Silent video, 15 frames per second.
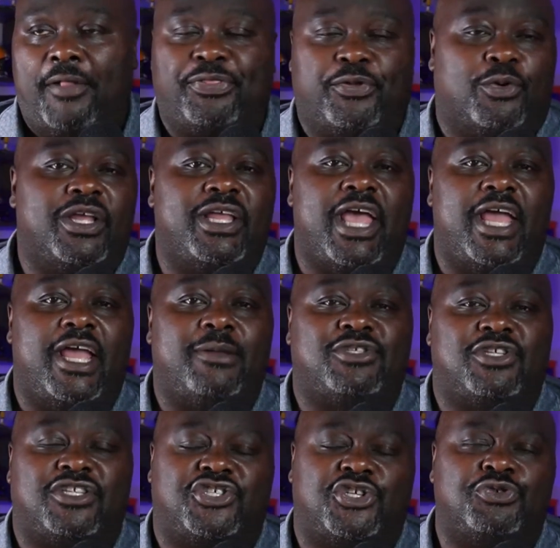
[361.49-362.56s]
3
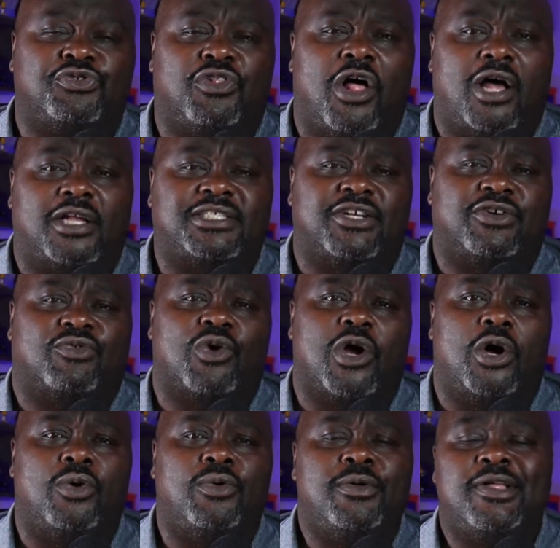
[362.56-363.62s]
games that you lost in a
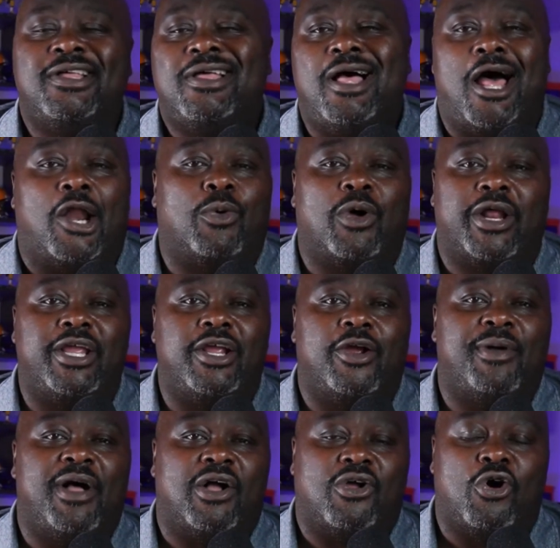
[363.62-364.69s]
row. I don't want to hear
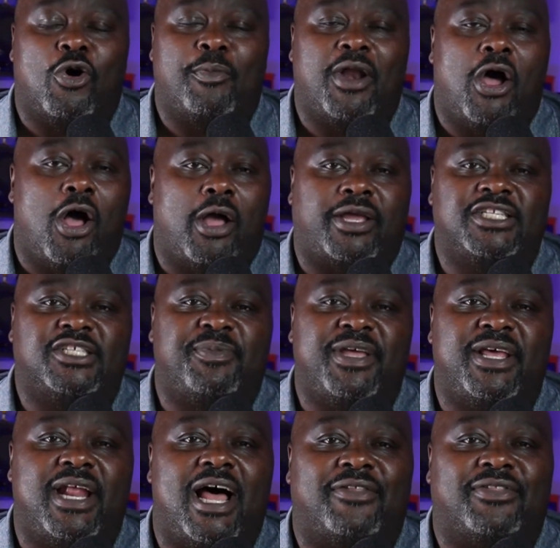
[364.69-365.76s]
about Coleman Hawkins
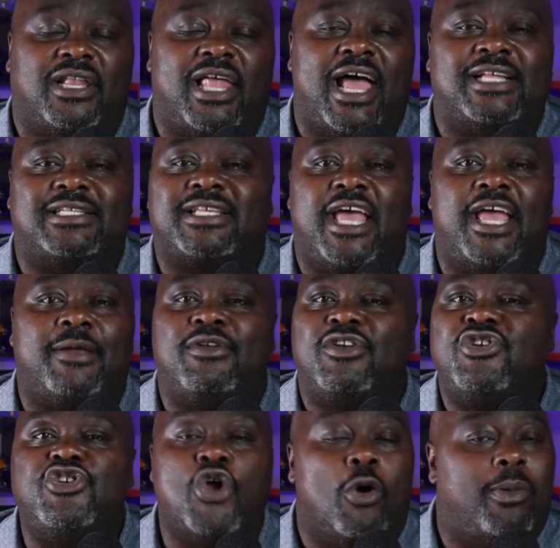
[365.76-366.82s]
being out in the last game.
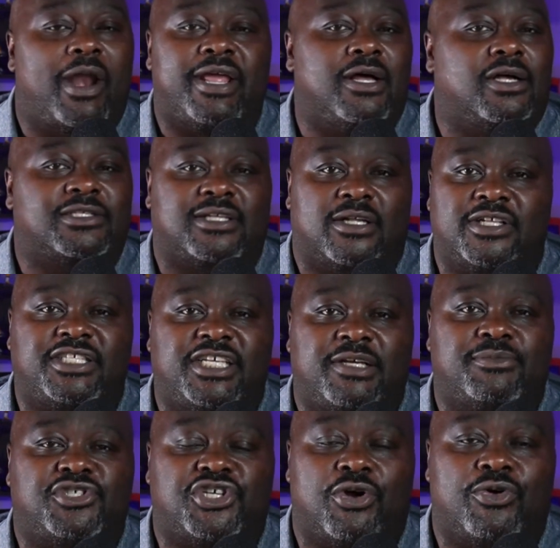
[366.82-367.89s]
Nobody else on the team
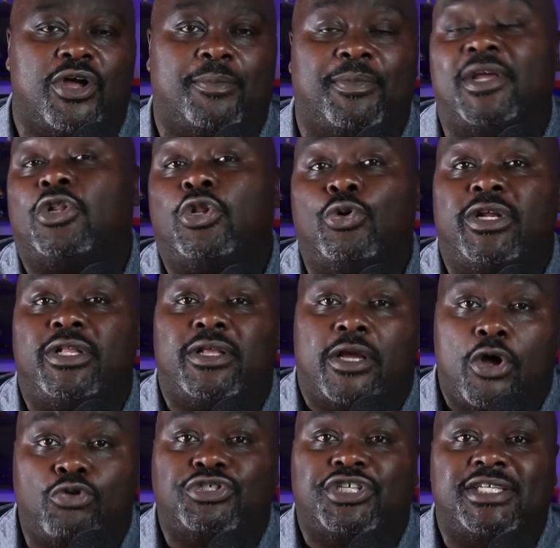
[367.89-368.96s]
showed up, including the
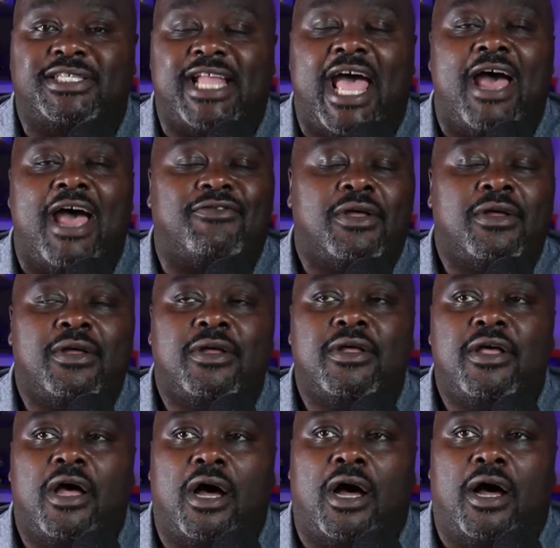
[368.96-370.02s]
coaching staff.
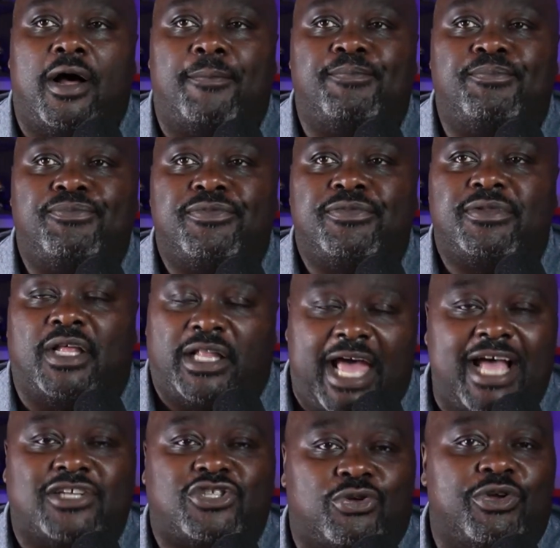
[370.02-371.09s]
The
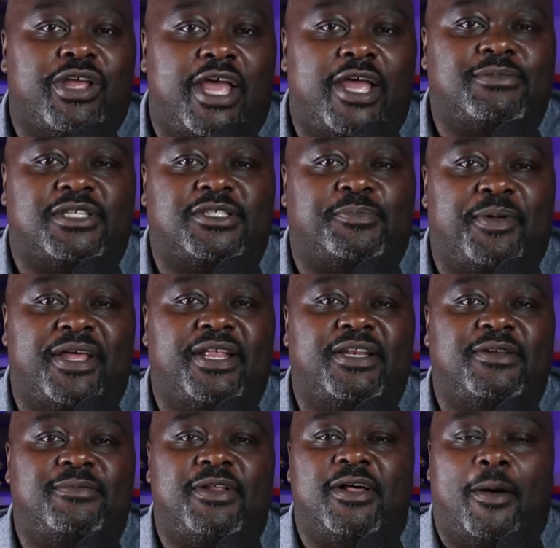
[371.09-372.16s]
last 3 games, it's
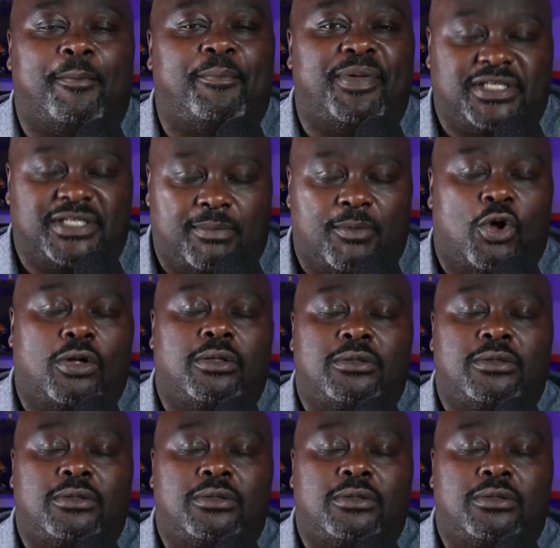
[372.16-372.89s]
been abysmal.